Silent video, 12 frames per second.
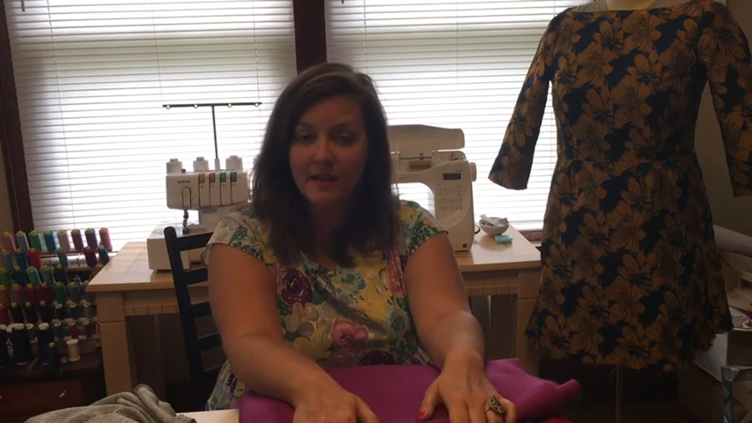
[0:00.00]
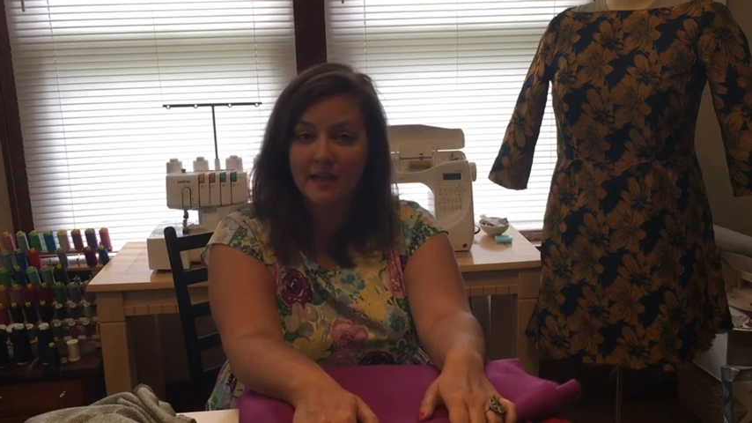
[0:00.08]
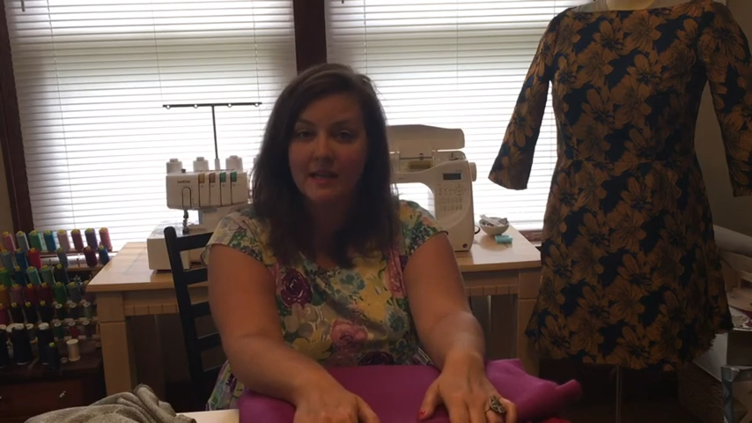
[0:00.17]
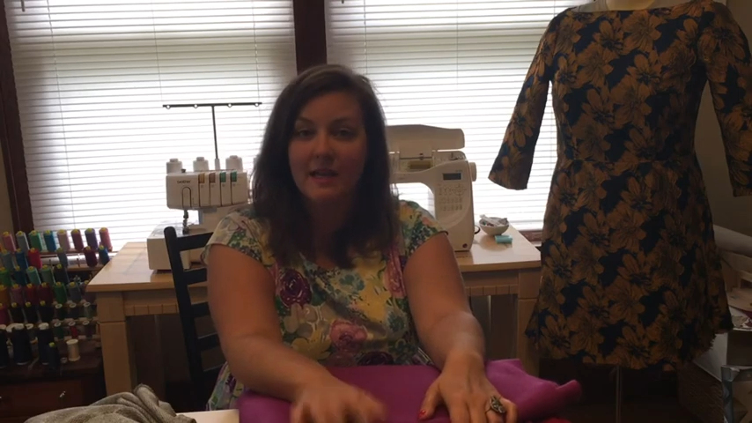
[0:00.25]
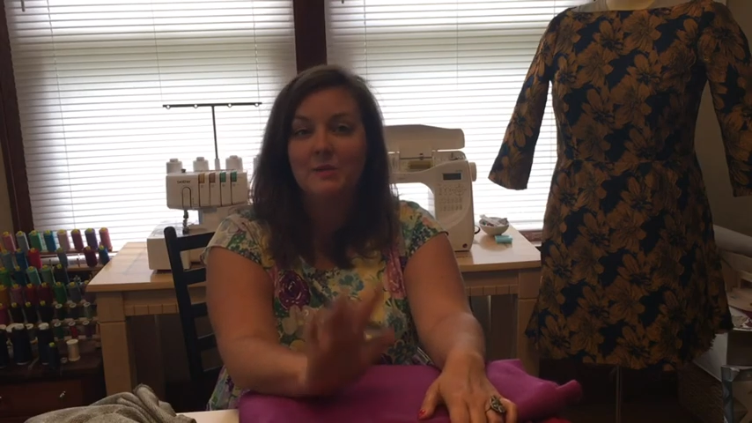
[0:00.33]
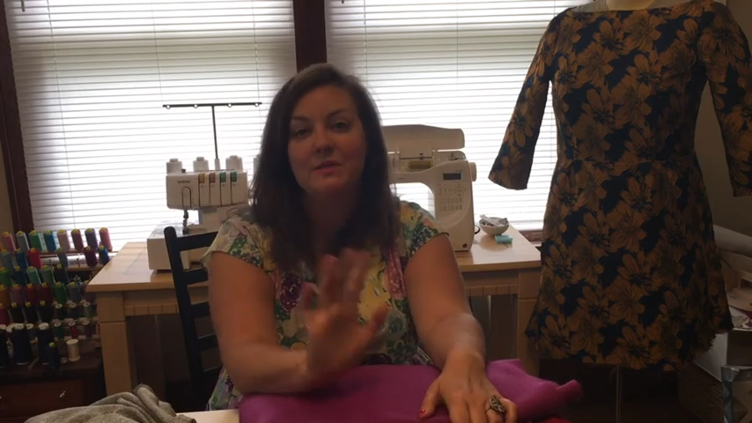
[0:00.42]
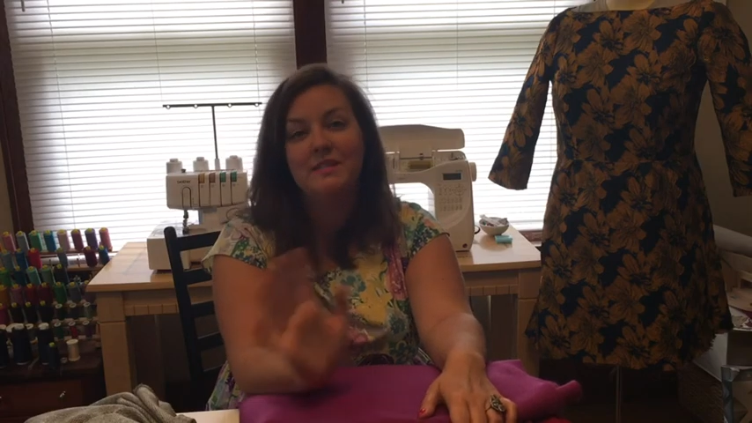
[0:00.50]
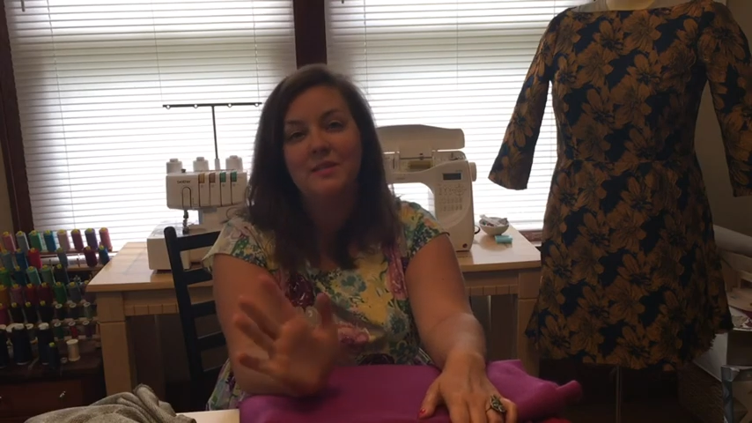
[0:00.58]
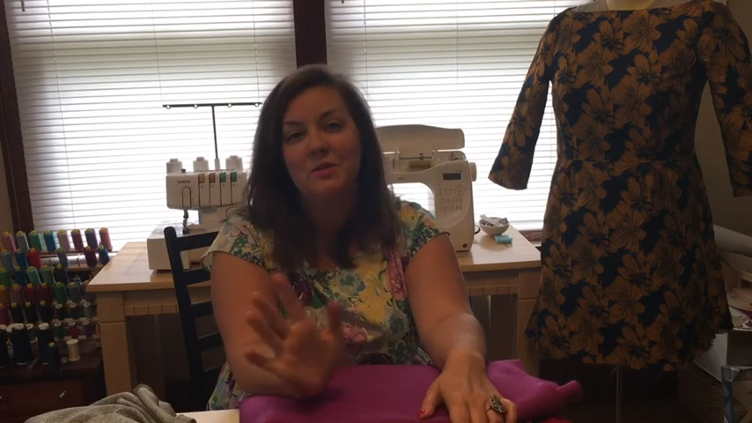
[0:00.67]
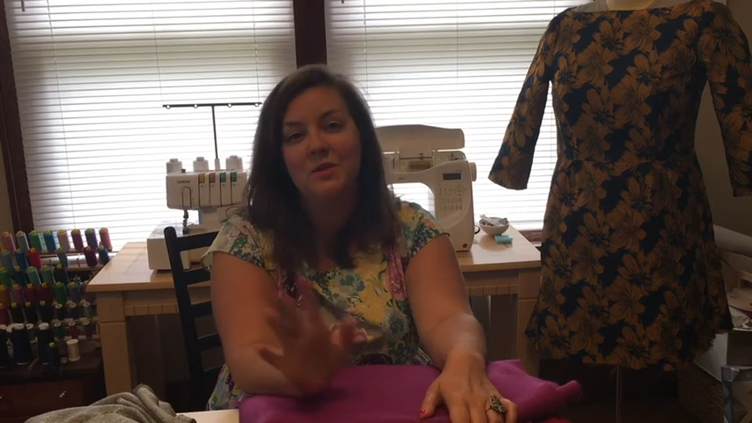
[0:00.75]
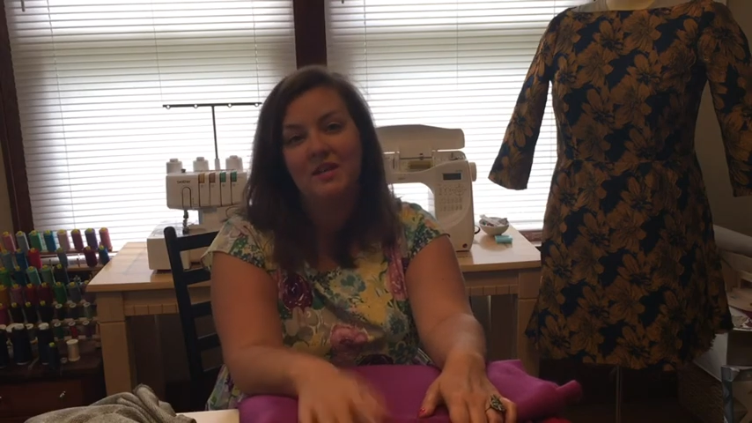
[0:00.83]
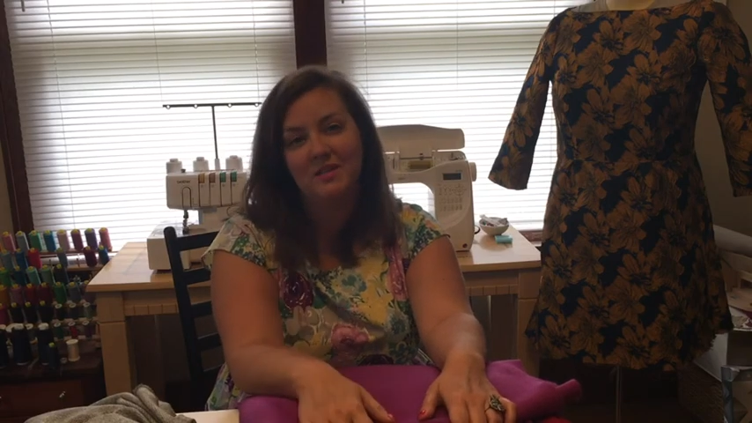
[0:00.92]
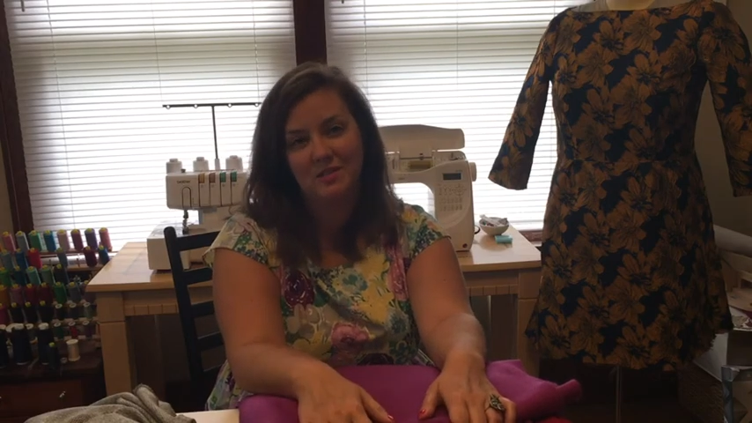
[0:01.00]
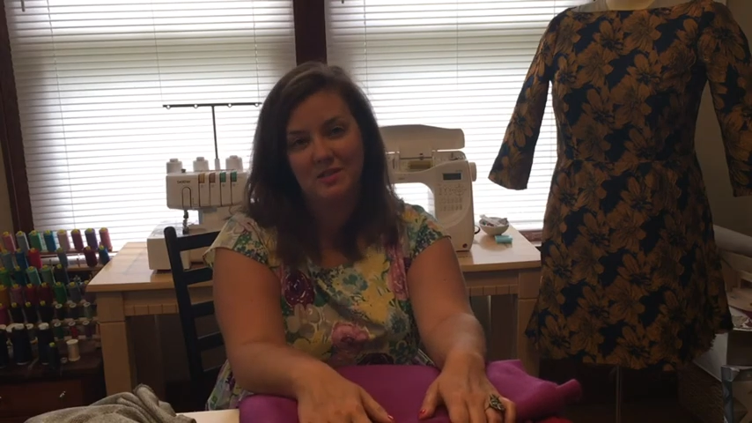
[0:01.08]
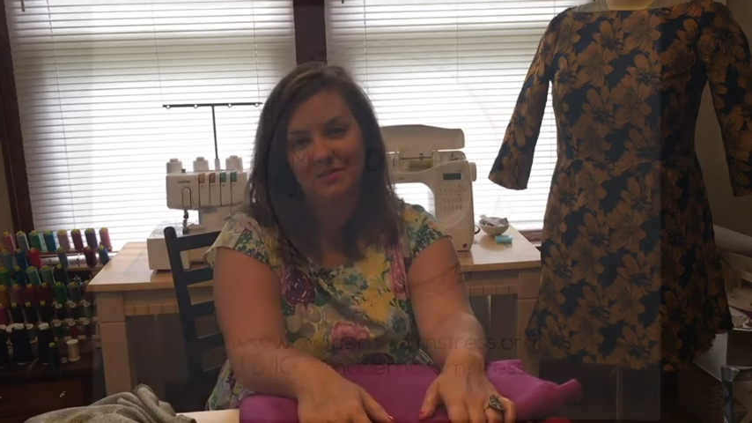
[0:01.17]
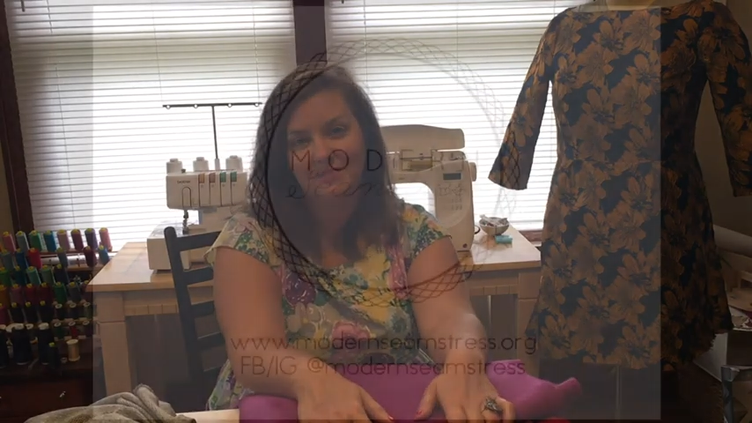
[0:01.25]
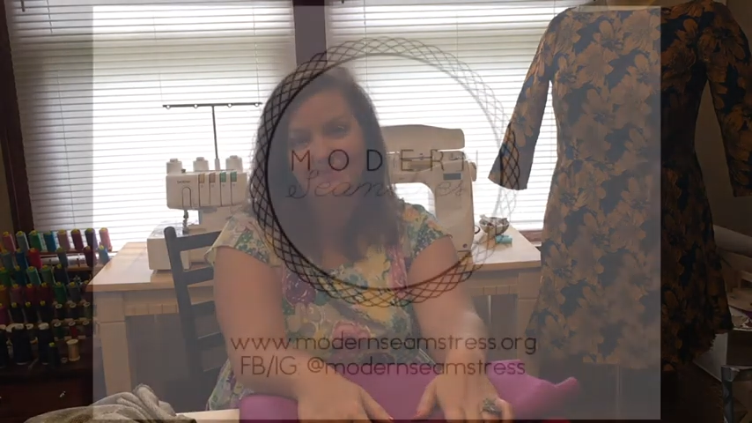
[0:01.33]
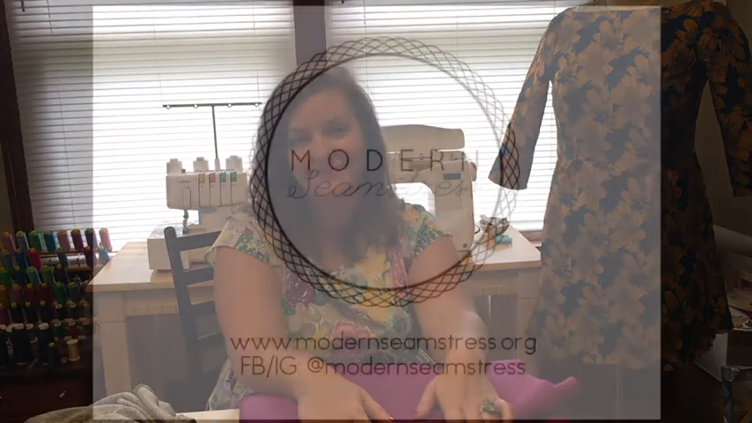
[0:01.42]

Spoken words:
and I will see you guys soon.